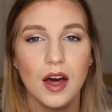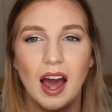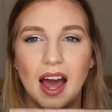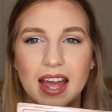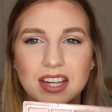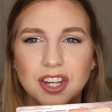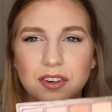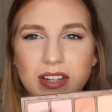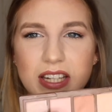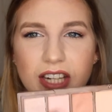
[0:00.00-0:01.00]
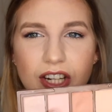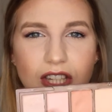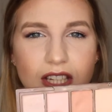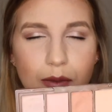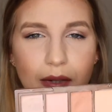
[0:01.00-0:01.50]
I don't really
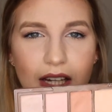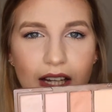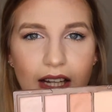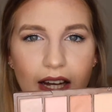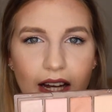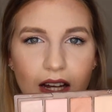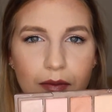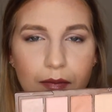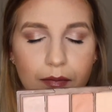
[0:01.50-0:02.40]
touch this one here,